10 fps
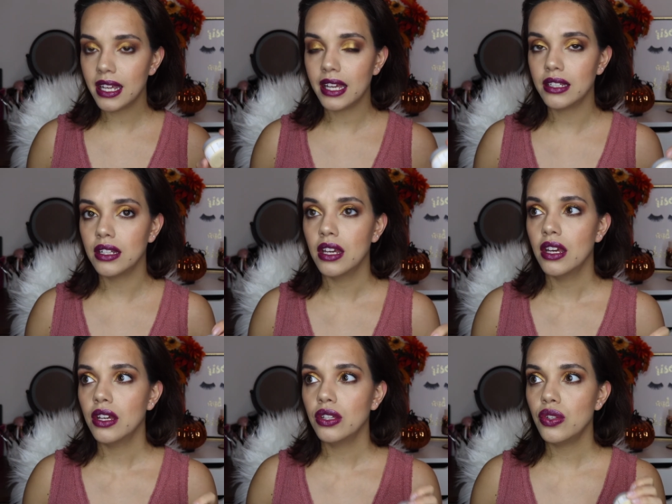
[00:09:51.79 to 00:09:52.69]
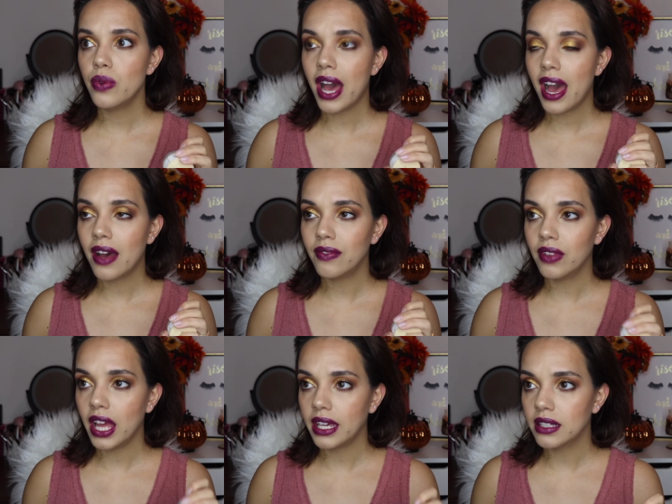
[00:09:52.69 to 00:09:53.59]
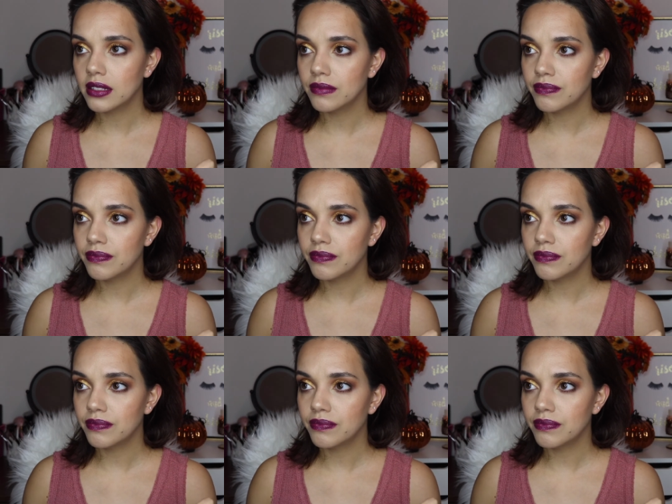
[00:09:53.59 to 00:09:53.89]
and you have like